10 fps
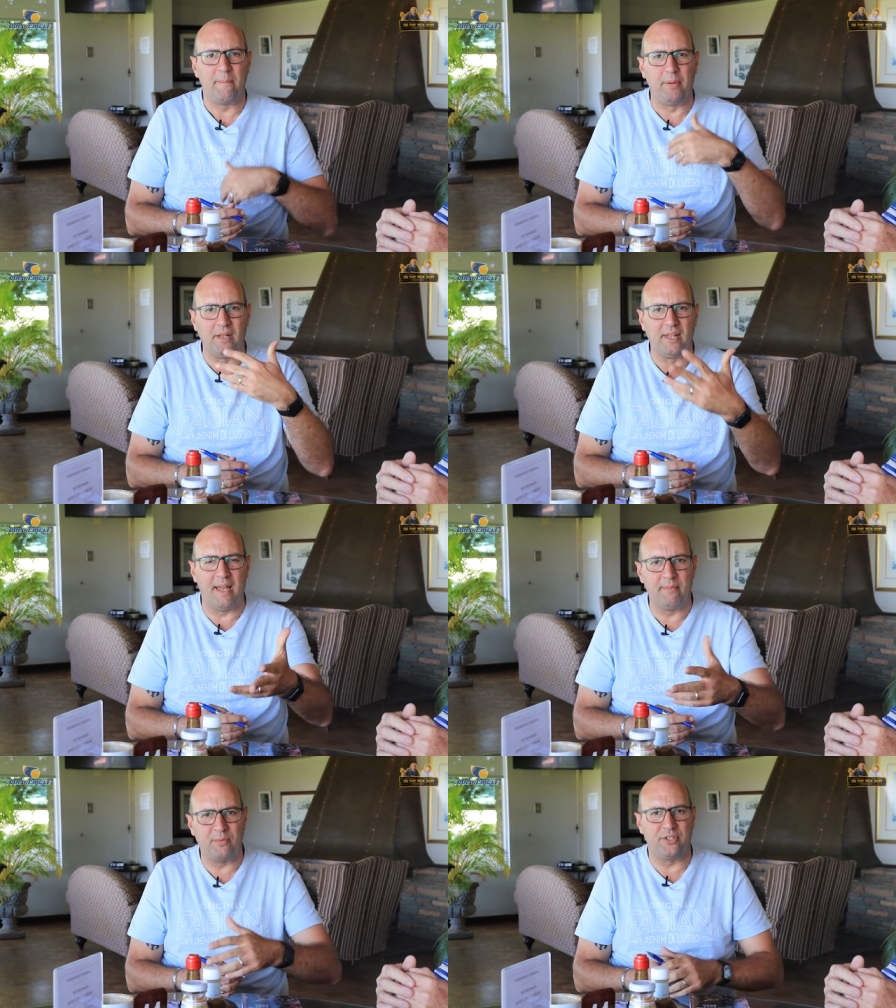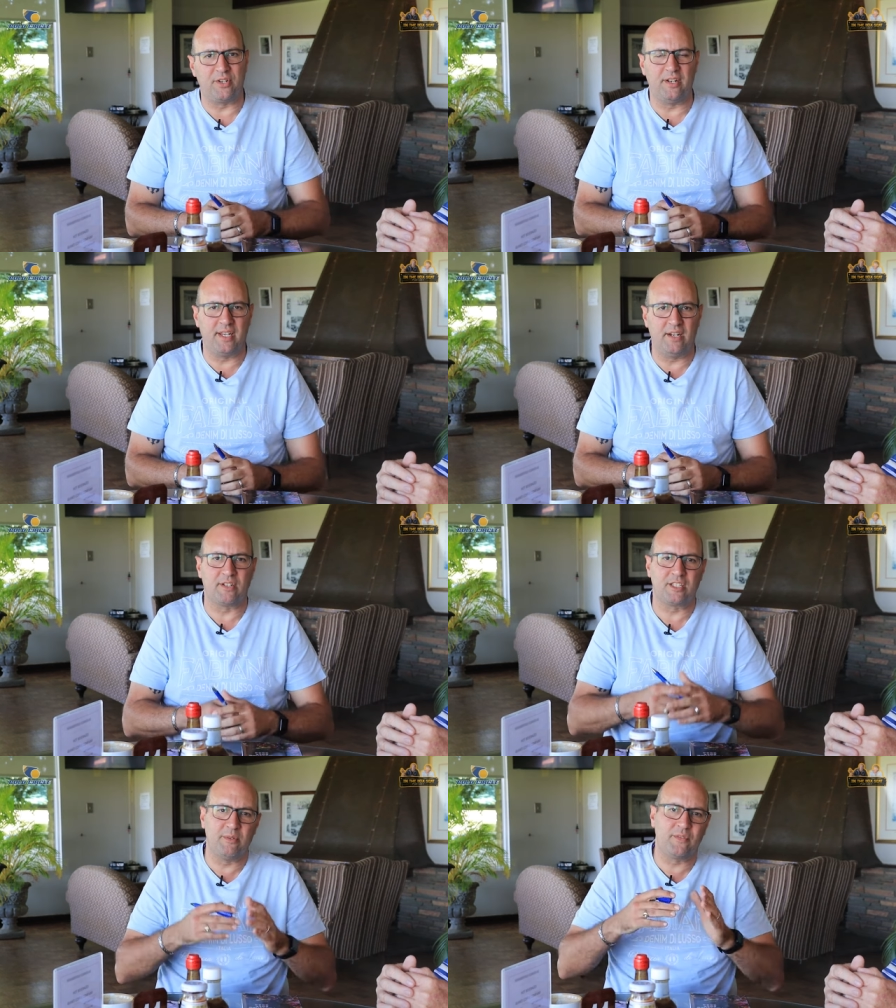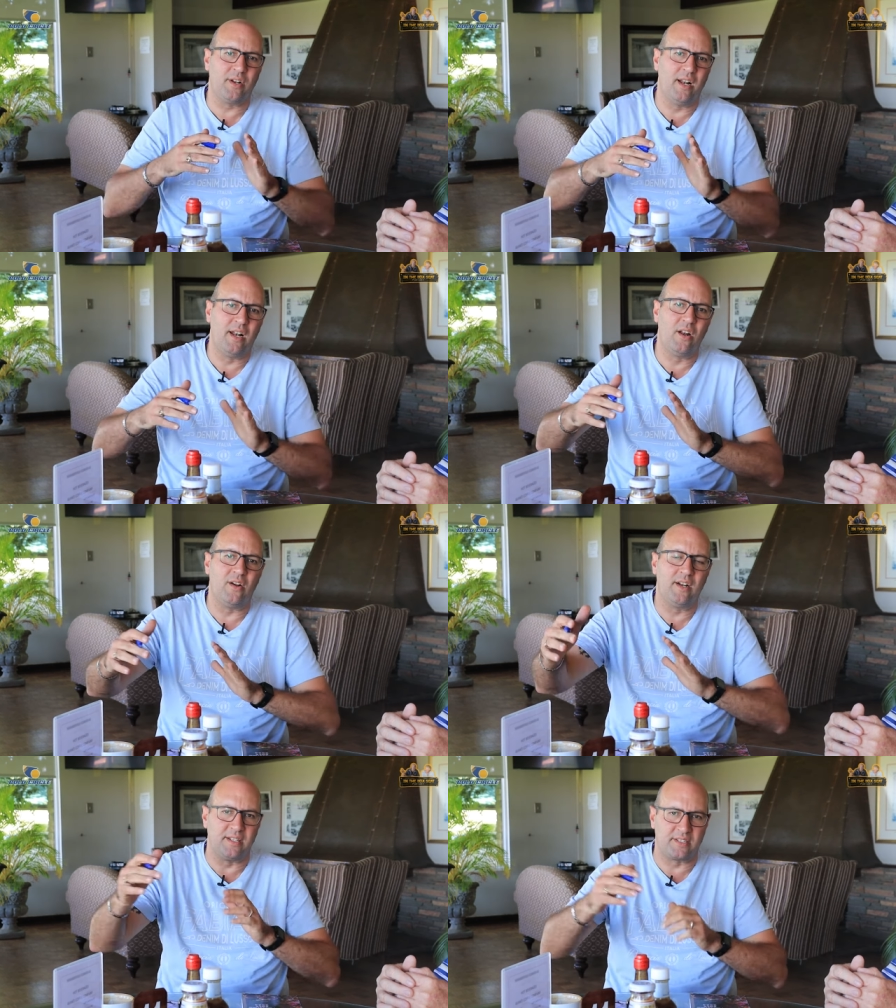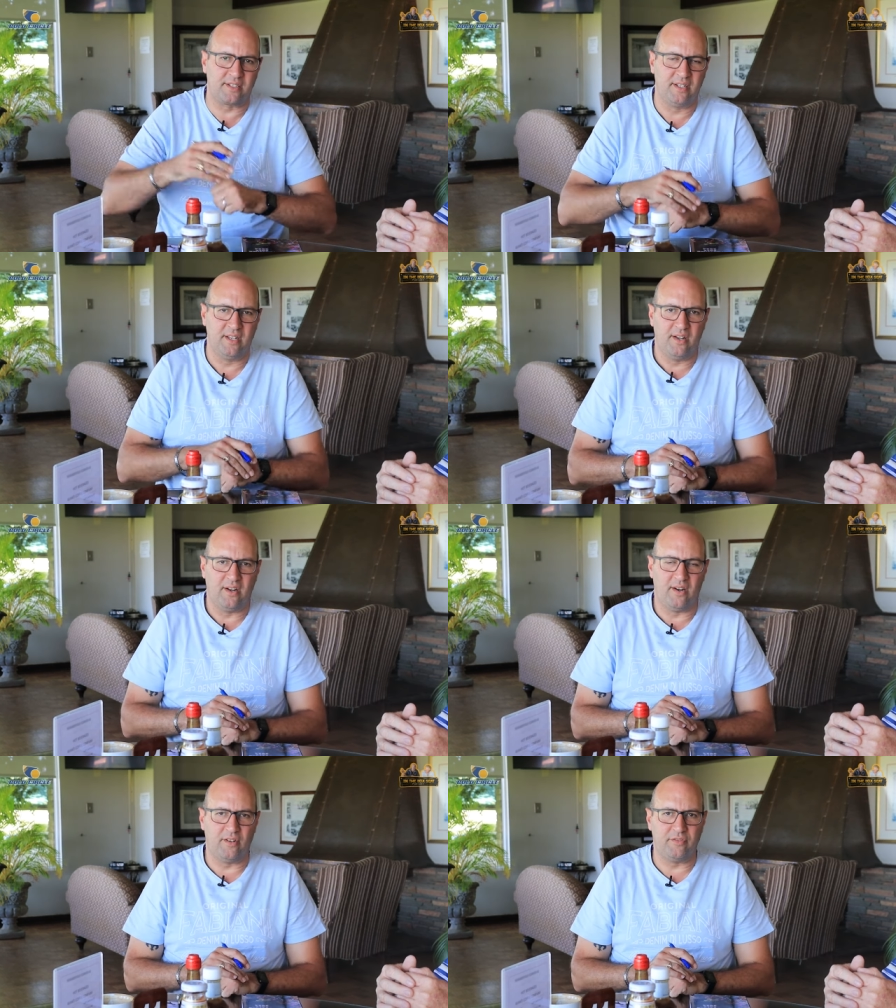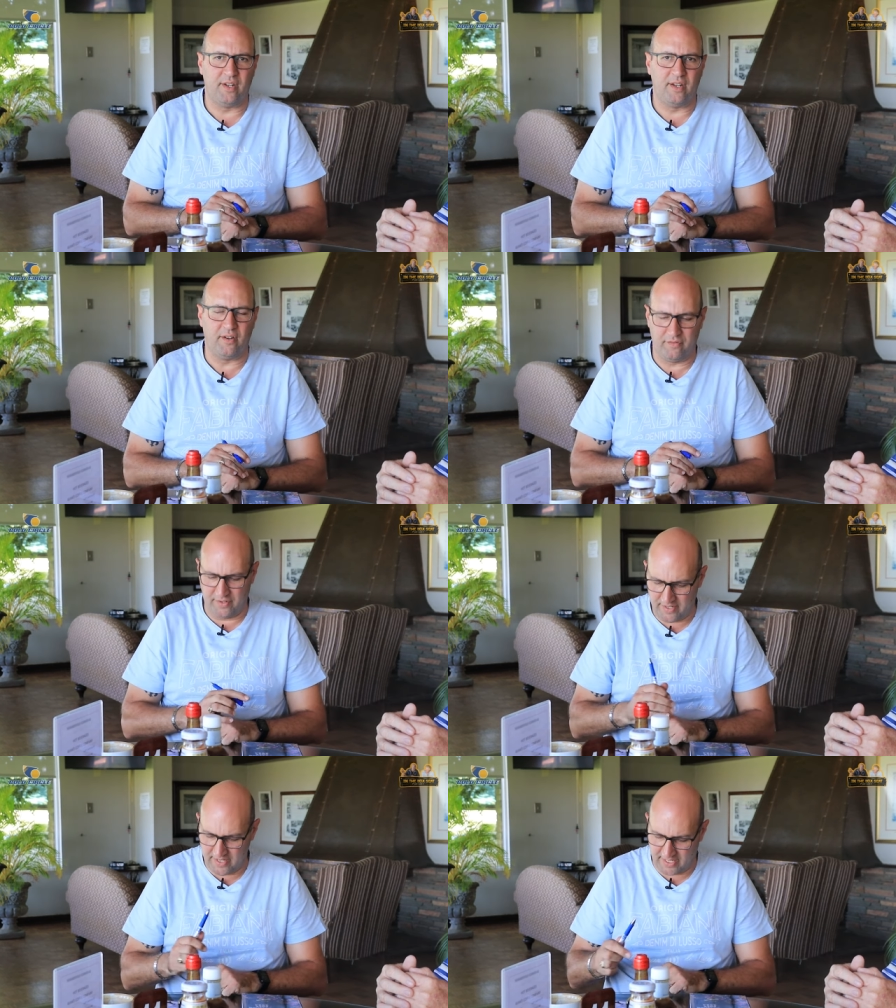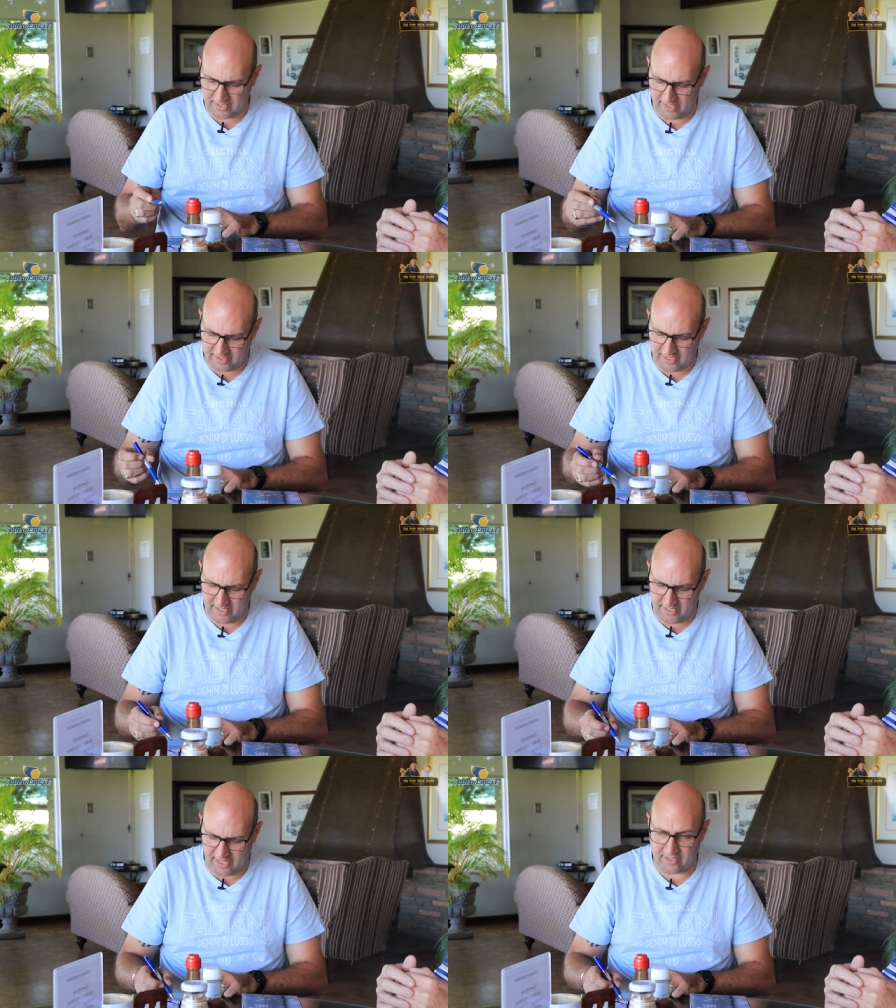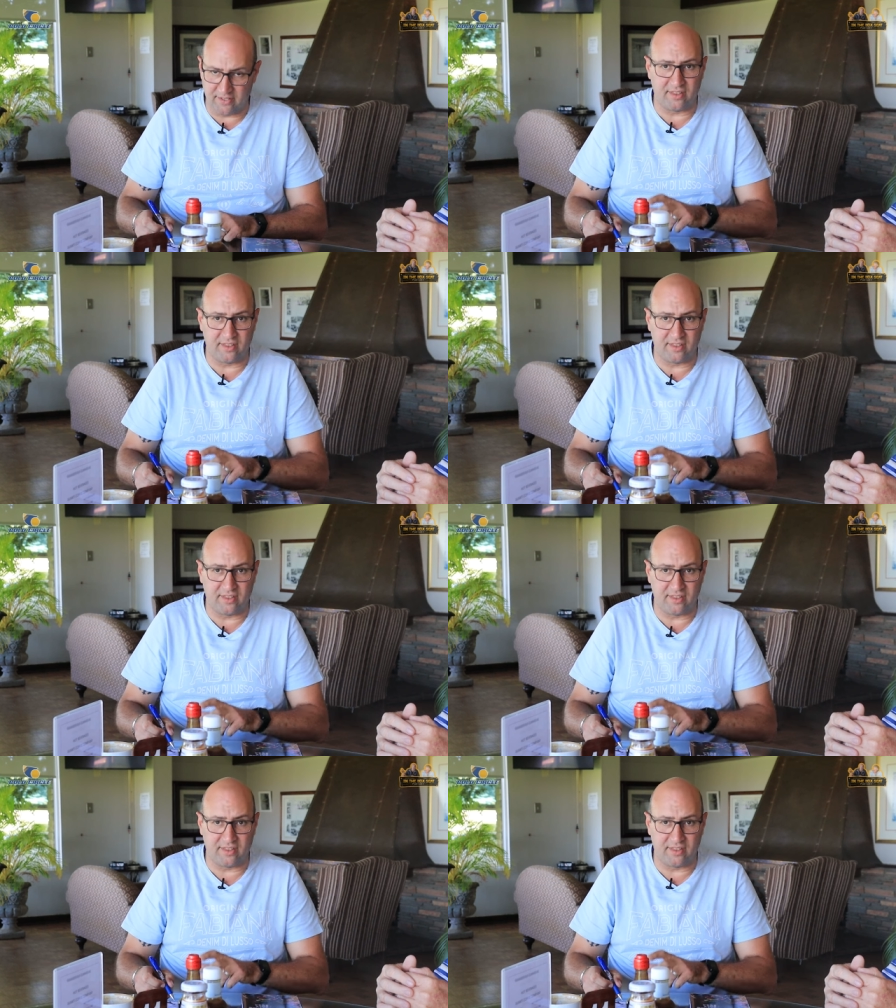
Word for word: Bill Lambert, we're trying to get on. So we've got a long list of, uh, of very exciting guests.